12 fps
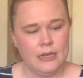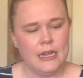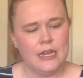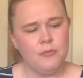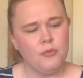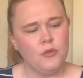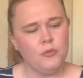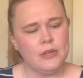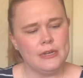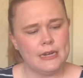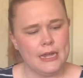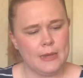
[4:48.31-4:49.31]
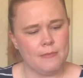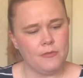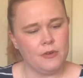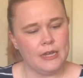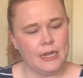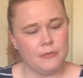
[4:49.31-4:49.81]
an appropriate name
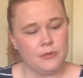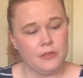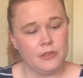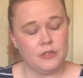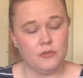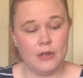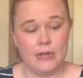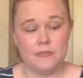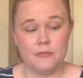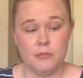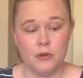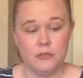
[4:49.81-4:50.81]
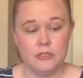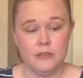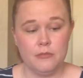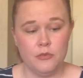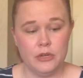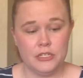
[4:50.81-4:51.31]
for an animal that derives most of
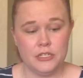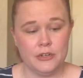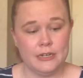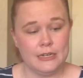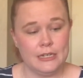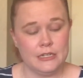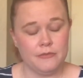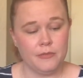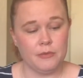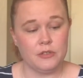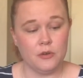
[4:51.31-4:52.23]
the moisture it needs from its